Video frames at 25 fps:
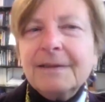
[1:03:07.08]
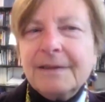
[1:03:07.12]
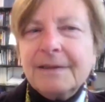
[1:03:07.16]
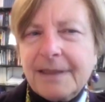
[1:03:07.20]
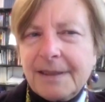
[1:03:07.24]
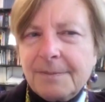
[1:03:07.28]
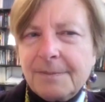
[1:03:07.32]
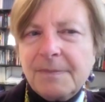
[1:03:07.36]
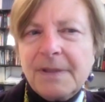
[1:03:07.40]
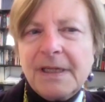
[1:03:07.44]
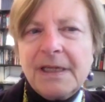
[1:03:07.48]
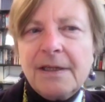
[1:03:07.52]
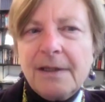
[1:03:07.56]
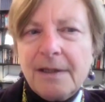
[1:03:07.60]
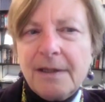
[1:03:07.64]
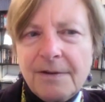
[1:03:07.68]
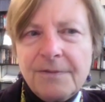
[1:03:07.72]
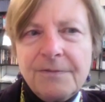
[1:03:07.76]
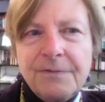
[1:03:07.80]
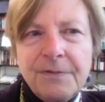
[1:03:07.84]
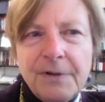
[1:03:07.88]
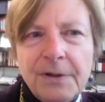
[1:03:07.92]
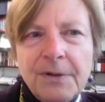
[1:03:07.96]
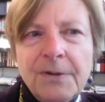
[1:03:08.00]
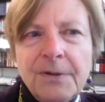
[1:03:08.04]
let me
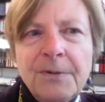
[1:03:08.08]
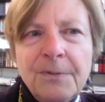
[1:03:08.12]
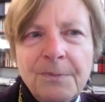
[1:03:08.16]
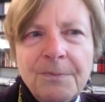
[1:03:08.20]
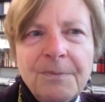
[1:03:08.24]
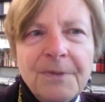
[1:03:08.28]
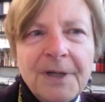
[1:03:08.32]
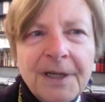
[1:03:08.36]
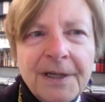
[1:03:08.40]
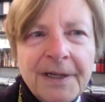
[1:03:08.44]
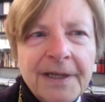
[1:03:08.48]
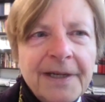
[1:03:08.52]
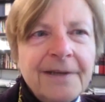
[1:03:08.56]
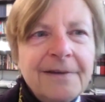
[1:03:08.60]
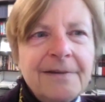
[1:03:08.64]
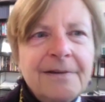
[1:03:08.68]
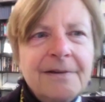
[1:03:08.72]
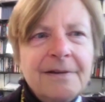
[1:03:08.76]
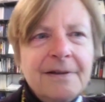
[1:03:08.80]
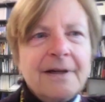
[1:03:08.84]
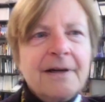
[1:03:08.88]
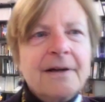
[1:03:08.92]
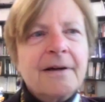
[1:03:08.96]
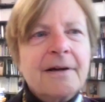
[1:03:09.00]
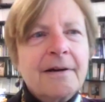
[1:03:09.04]
give you
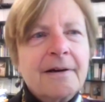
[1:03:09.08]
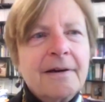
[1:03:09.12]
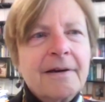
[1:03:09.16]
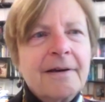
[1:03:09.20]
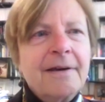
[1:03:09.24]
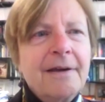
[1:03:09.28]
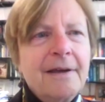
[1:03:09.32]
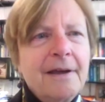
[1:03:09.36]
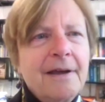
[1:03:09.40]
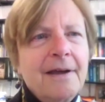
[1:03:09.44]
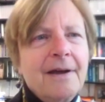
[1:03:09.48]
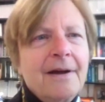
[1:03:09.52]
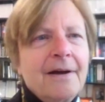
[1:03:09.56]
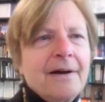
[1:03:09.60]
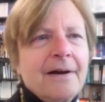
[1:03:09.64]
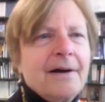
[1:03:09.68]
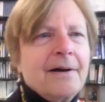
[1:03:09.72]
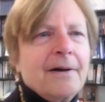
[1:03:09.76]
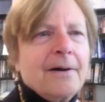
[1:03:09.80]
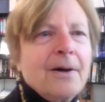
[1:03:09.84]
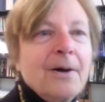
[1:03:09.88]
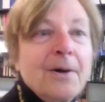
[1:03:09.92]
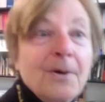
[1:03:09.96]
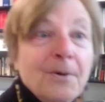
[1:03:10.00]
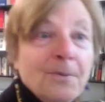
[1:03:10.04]
my
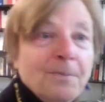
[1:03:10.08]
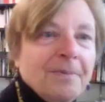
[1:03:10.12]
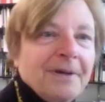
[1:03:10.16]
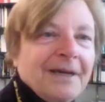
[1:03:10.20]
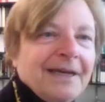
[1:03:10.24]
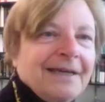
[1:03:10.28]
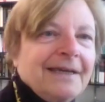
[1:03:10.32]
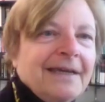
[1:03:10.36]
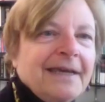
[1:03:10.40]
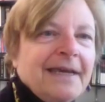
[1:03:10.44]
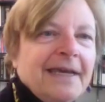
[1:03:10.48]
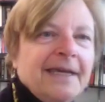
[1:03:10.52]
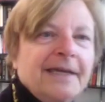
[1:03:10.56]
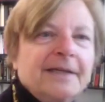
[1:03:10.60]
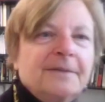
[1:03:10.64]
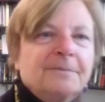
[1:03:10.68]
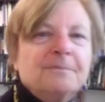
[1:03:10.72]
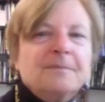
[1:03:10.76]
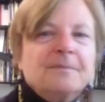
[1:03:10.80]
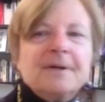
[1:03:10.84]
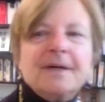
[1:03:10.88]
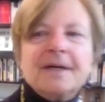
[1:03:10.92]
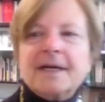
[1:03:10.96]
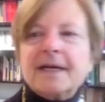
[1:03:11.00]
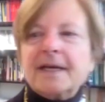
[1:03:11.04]
hope
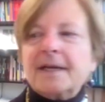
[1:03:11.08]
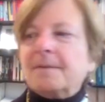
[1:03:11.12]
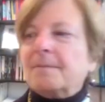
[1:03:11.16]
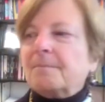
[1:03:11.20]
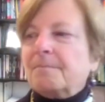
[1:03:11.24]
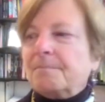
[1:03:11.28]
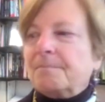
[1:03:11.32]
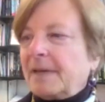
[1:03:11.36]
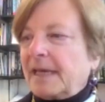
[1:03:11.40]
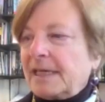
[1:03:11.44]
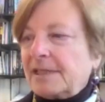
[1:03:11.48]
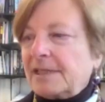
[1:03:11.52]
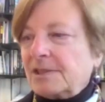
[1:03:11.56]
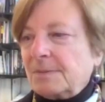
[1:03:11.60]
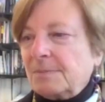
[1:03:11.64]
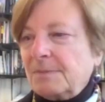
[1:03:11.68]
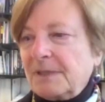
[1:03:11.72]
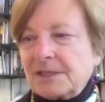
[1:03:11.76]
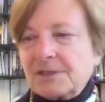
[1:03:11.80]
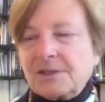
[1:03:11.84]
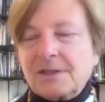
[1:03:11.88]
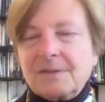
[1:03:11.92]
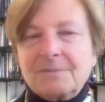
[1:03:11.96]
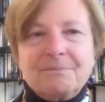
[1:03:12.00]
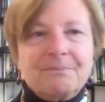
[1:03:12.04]
and my
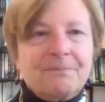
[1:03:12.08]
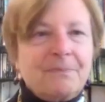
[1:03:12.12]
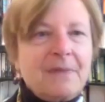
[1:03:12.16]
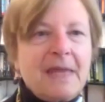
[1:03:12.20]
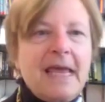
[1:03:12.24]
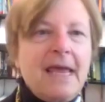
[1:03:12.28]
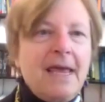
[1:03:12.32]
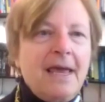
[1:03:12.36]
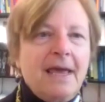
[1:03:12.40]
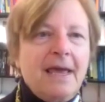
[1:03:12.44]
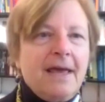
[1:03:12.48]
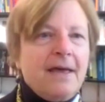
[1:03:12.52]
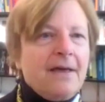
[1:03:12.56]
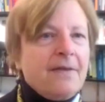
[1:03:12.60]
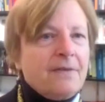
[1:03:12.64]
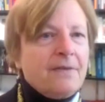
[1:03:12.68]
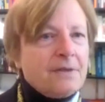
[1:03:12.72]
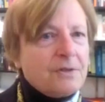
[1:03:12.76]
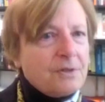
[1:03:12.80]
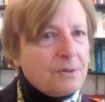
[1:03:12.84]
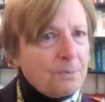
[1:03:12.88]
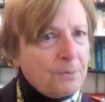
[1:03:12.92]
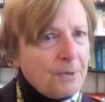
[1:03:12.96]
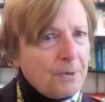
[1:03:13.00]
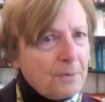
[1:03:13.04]
pessimism. The
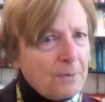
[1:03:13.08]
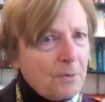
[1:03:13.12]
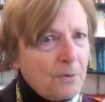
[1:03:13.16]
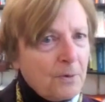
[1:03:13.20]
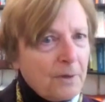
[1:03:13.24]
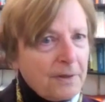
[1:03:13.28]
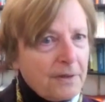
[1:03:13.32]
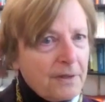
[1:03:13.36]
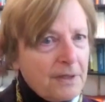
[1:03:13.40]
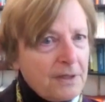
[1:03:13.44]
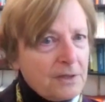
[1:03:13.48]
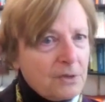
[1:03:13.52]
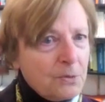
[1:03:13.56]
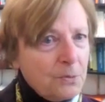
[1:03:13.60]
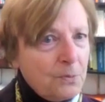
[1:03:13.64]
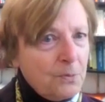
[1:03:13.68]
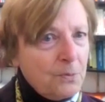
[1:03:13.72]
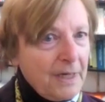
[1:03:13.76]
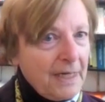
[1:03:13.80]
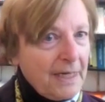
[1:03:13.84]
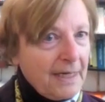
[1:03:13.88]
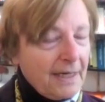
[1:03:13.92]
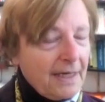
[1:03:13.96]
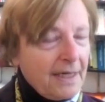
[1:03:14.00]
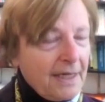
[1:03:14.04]
Supreme Court this
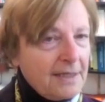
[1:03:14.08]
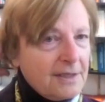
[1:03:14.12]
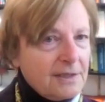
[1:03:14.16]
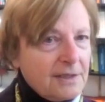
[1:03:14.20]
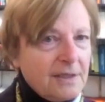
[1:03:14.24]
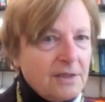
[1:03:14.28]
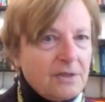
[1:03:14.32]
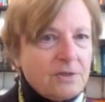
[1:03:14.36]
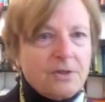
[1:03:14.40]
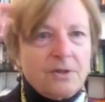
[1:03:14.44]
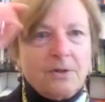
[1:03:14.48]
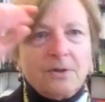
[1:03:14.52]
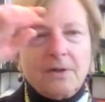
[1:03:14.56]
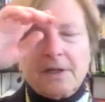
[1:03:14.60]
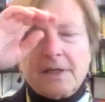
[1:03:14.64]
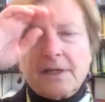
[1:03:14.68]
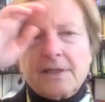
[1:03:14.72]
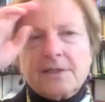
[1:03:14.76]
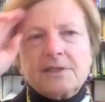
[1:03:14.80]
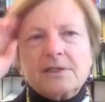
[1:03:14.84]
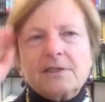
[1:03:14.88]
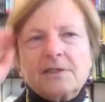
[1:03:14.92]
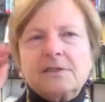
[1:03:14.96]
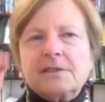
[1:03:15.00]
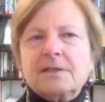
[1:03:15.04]
week has issued a
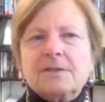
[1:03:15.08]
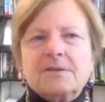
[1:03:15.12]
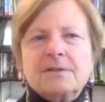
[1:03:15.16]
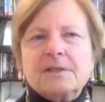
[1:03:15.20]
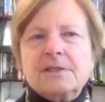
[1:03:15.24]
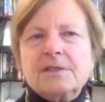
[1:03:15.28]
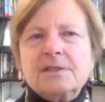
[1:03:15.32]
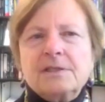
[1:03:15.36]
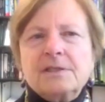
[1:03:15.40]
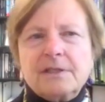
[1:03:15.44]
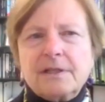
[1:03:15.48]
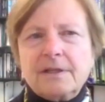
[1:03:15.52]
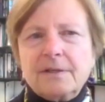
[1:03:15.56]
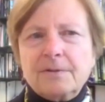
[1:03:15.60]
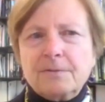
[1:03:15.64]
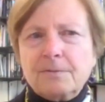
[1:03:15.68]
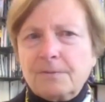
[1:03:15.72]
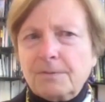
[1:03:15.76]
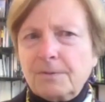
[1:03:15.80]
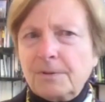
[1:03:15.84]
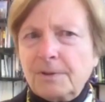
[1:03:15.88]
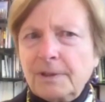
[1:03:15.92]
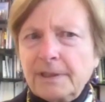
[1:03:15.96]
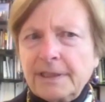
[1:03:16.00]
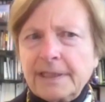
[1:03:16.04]
series of
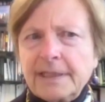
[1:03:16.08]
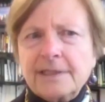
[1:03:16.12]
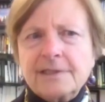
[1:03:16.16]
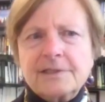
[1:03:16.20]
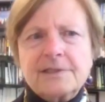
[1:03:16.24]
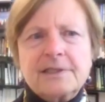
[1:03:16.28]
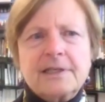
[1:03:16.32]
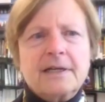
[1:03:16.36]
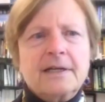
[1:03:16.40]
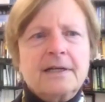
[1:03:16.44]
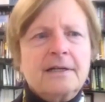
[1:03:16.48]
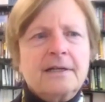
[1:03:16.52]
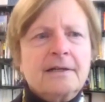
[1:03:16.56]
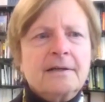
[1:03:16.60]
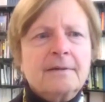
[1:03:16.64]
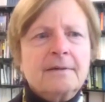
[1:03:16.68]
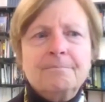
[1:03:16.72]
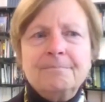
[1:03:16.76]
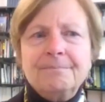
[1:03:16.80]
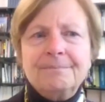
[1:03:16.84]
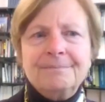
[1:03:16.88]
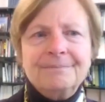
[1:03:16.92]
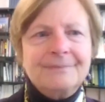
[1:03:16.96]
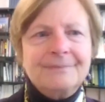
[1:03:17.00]
rulings, on